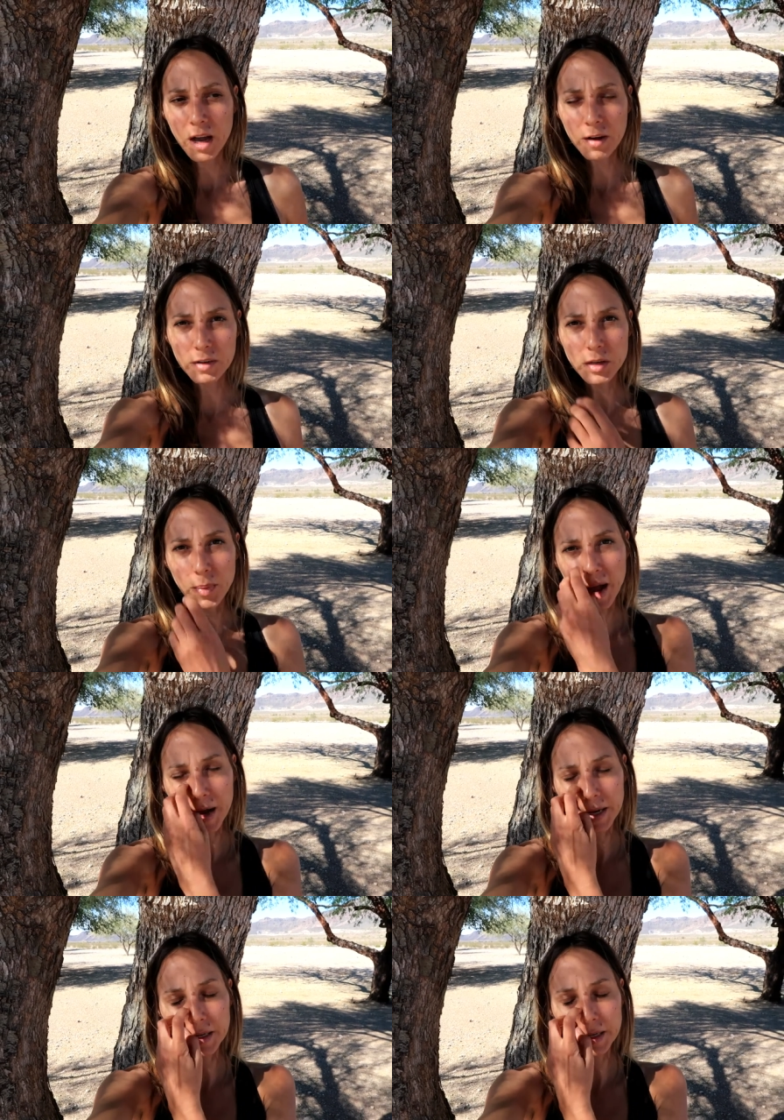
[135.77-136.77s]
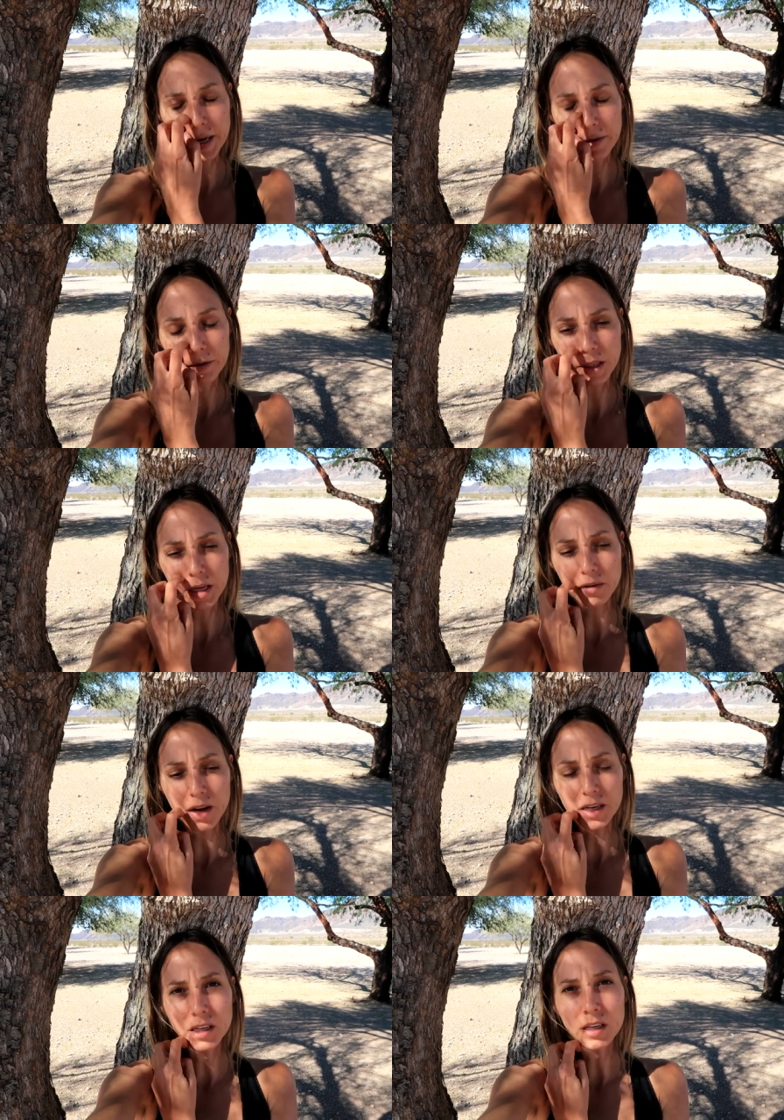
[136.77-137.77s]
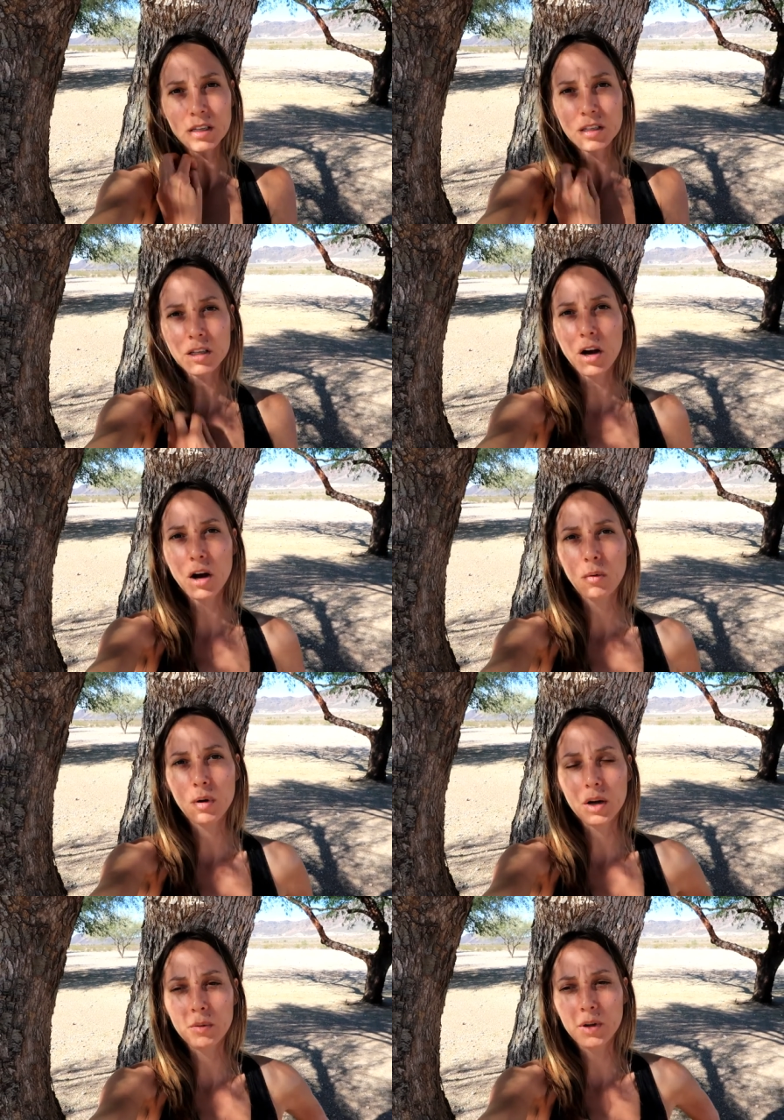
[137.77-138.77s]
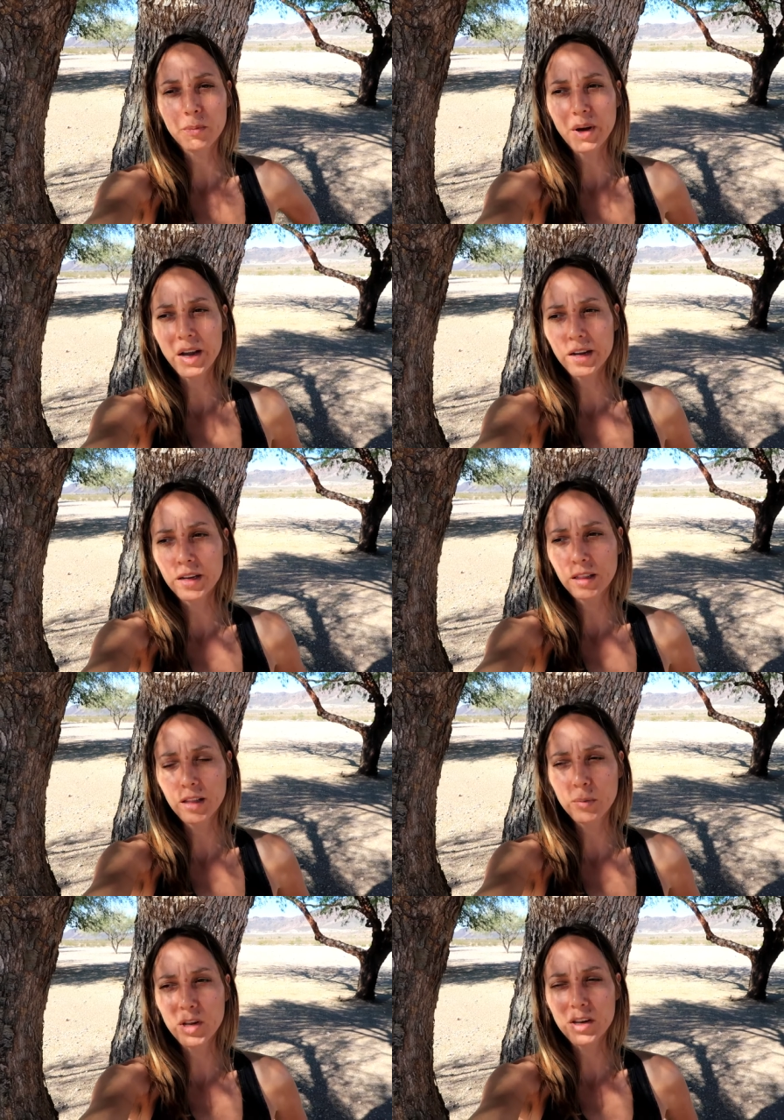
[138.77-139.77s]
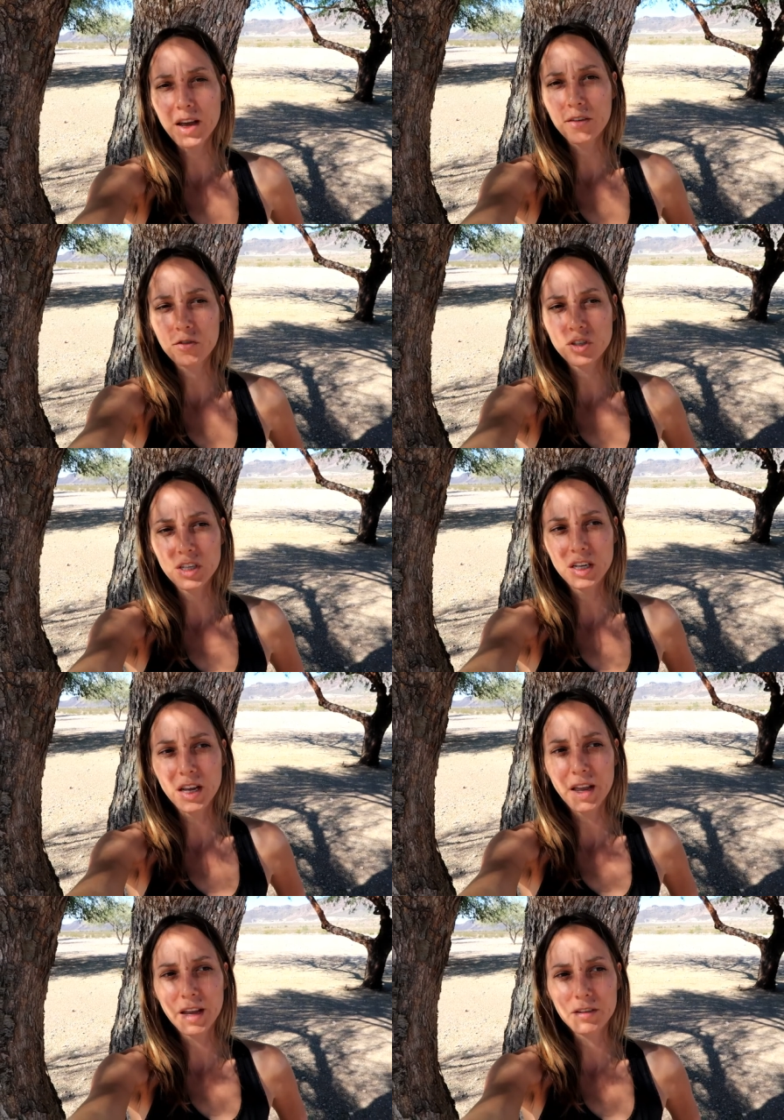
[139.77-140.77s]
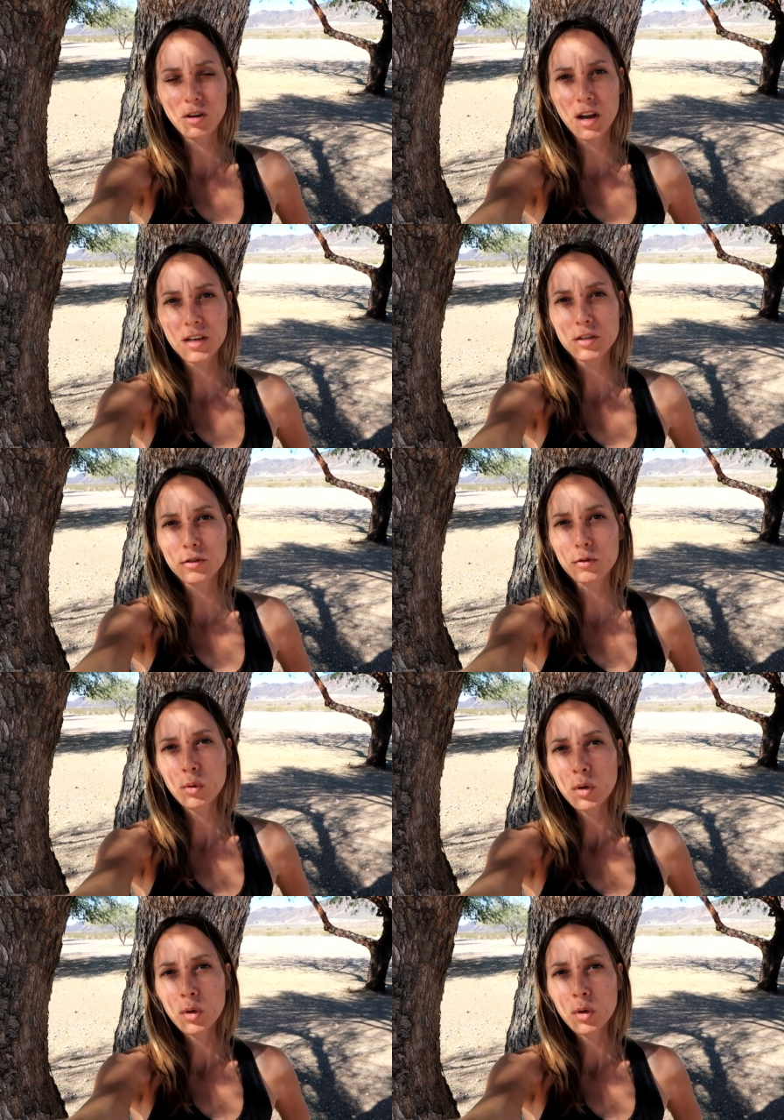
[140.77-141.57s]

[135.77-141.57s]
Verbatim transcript: having to pack and get everything ready to go with my limited energy and trying to